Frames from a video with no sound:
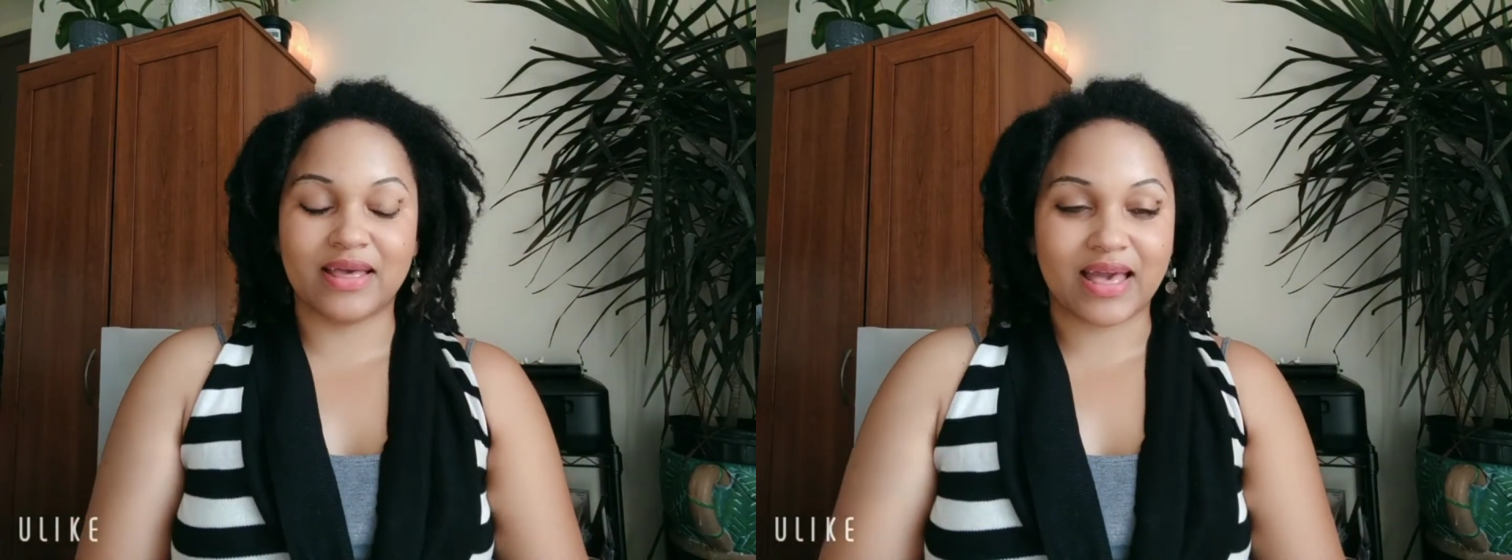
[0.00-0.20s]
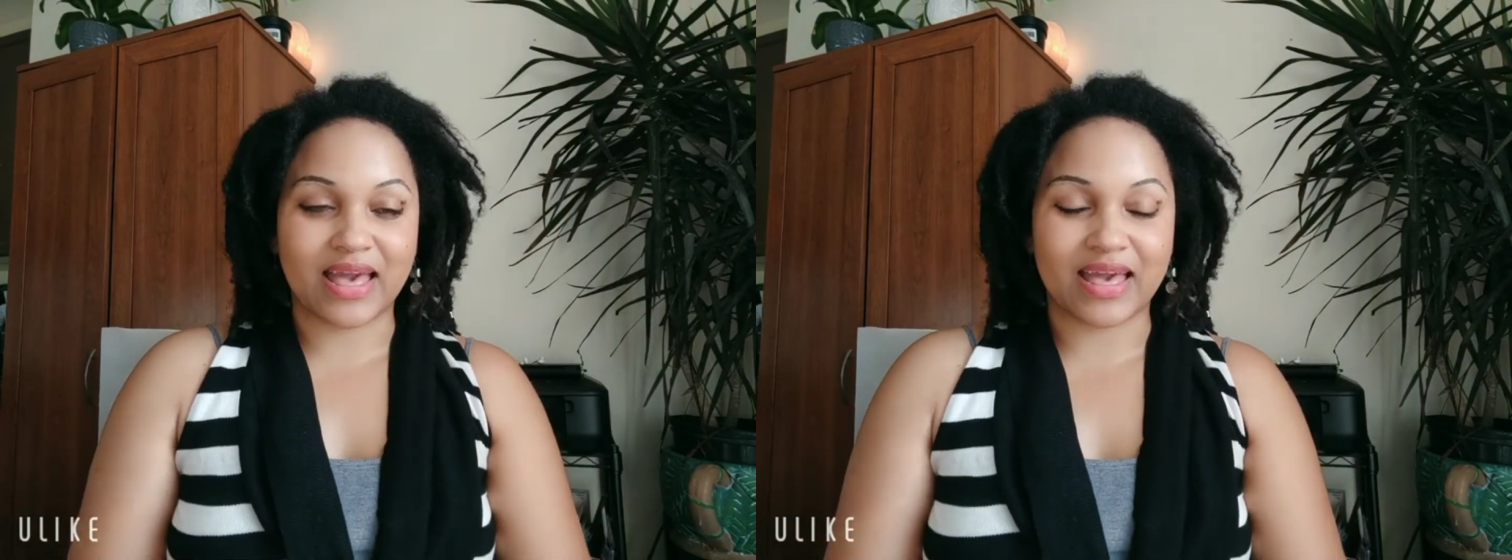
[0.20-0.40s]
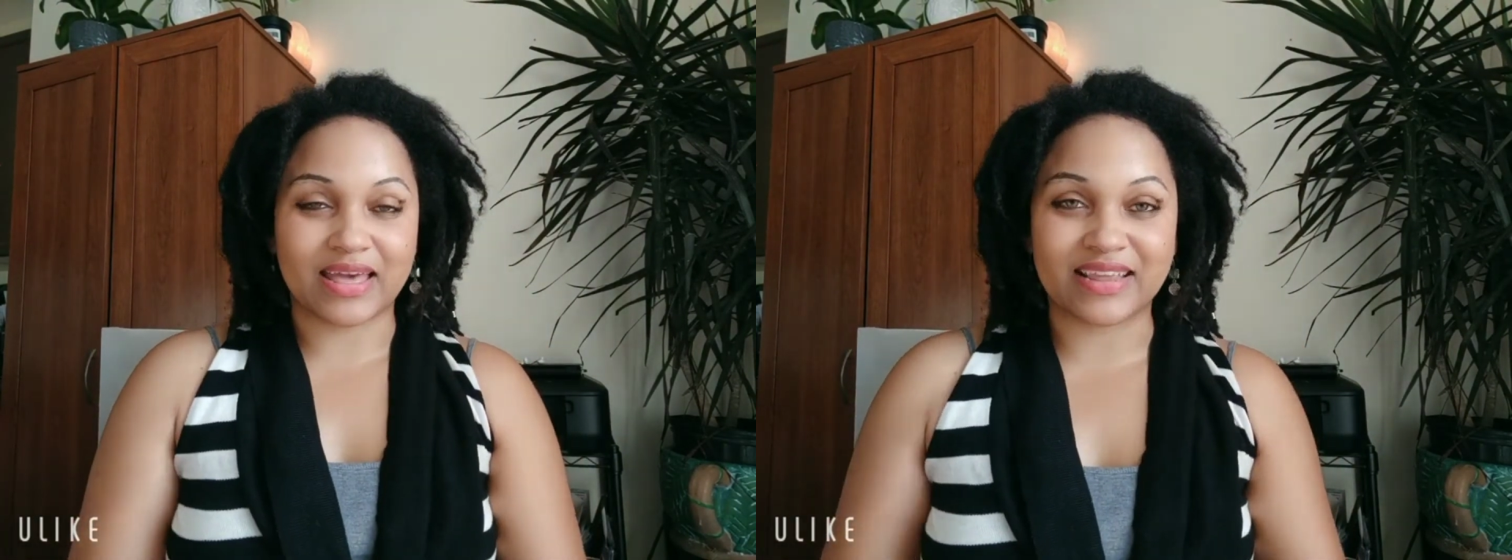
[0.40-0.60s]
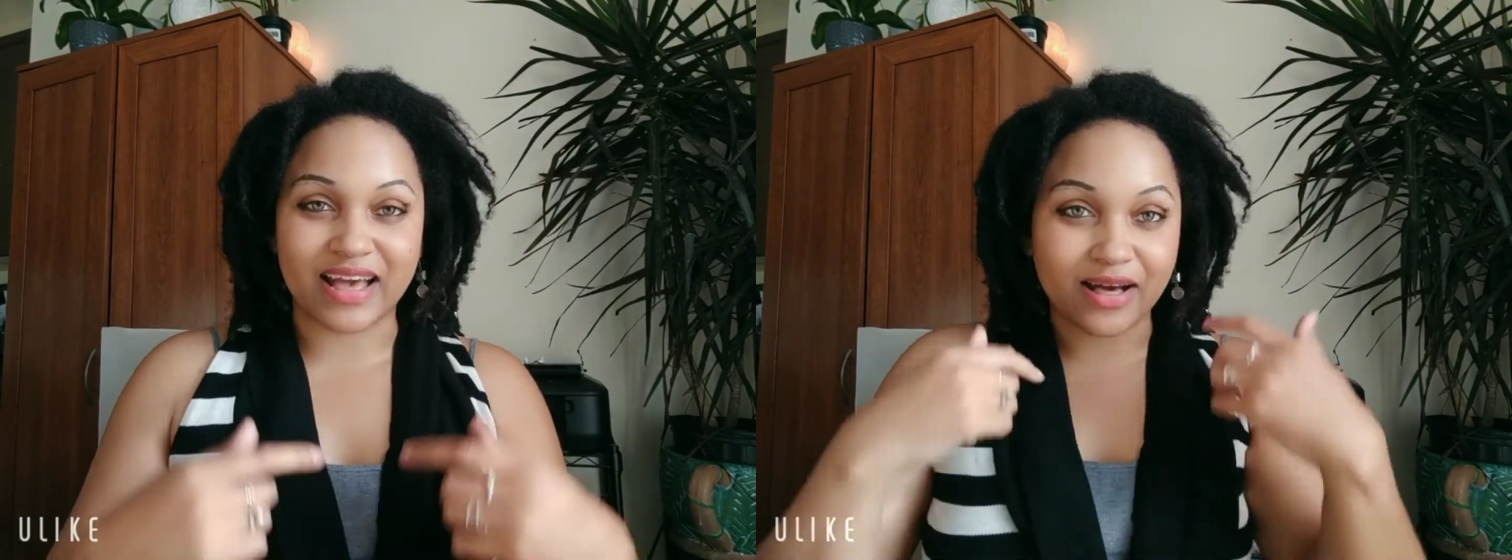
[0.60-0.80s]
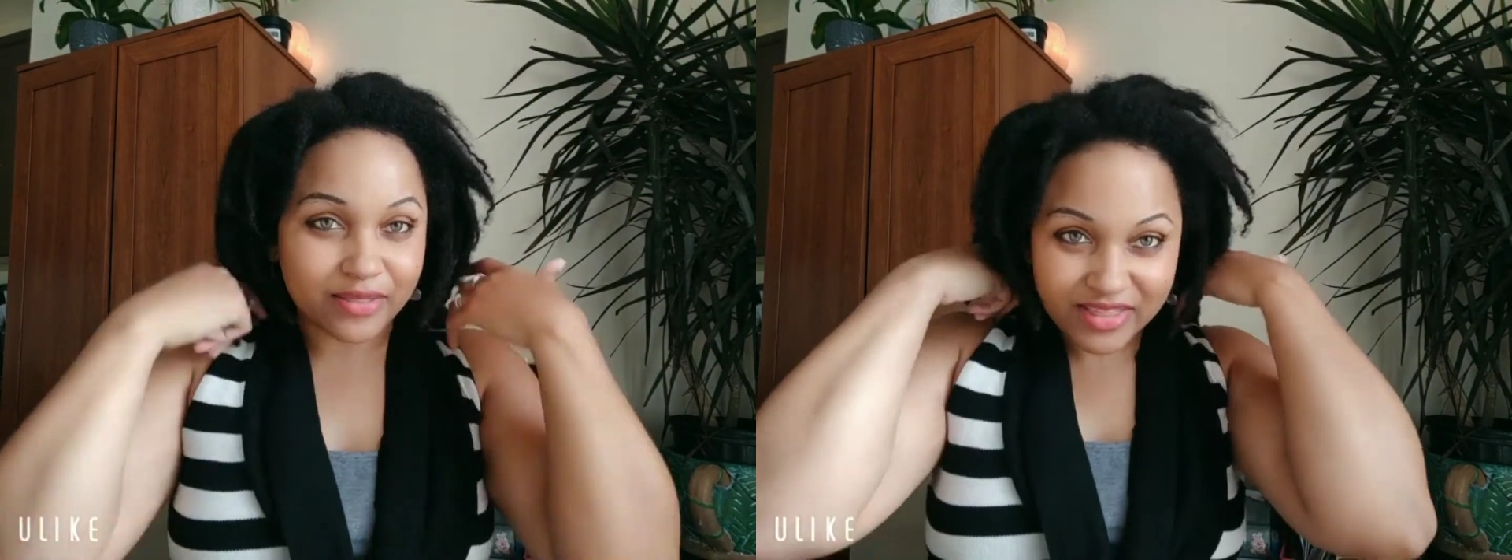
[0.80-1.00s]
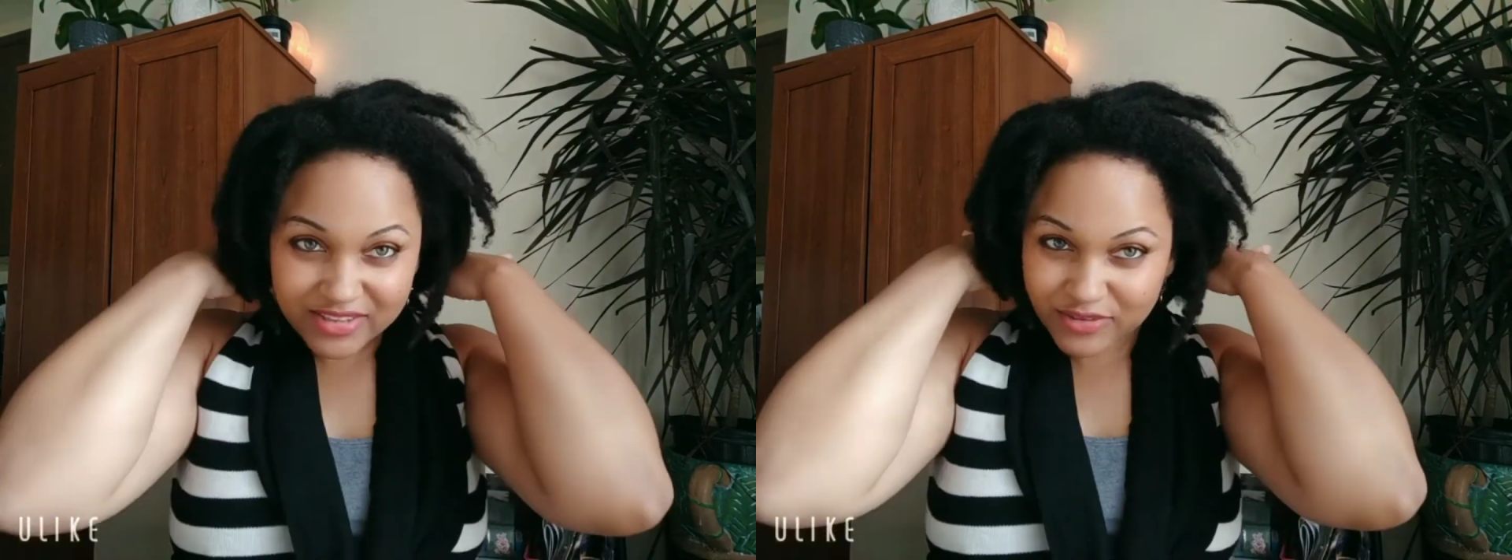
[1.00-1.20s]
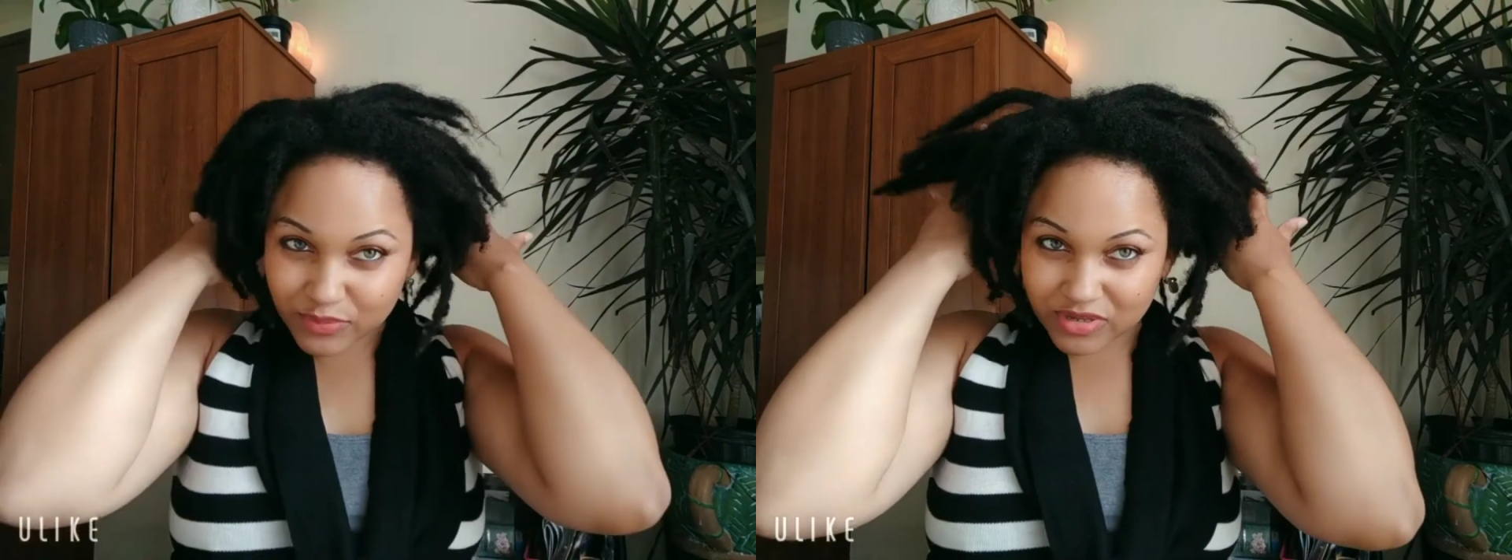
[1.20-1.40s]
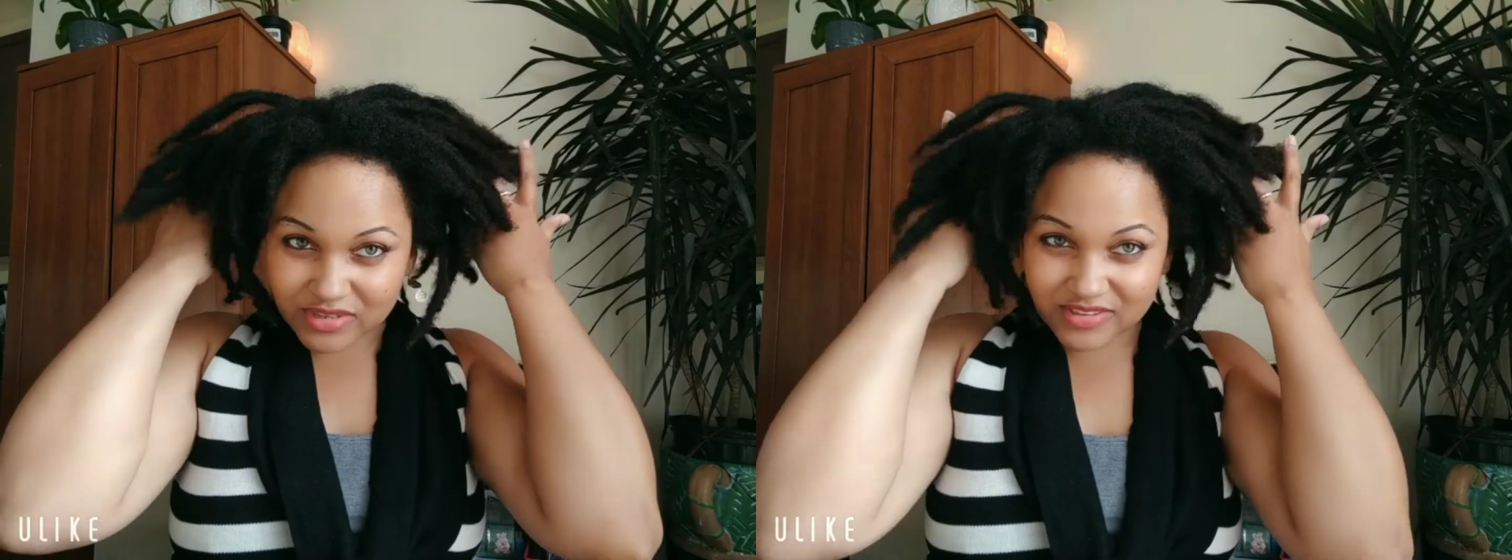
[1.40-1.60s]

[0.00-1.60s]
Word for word: and how this was